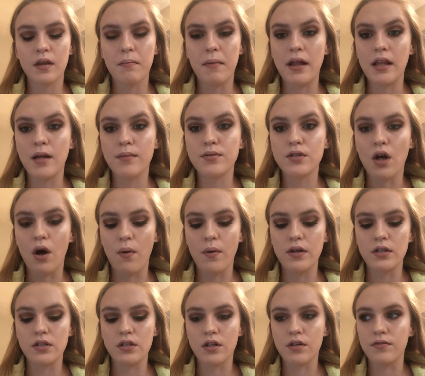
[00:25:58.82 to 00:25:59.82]
My lips
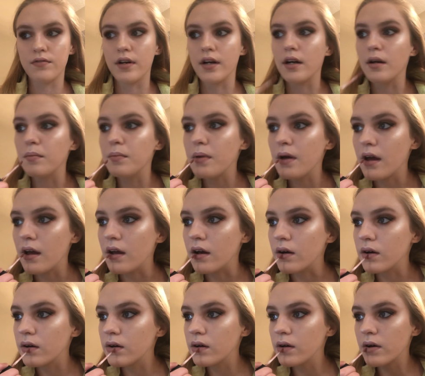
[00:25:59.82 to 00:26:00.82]
always look very
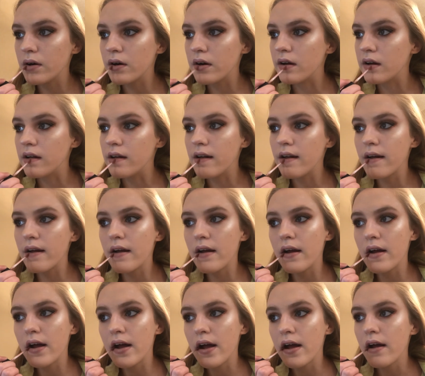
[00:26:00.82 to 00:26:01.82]
pale when
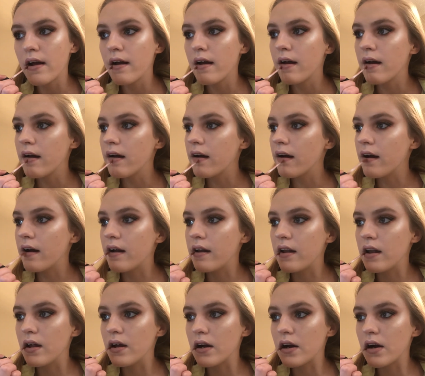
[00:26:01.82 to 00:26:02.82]
I
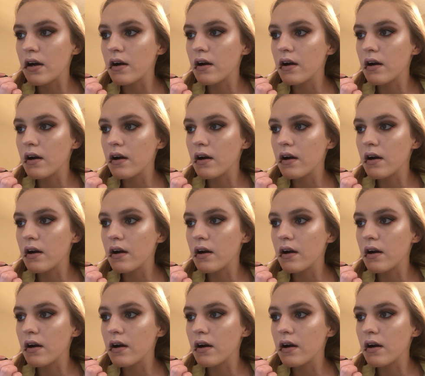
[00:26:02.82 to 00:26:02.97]
do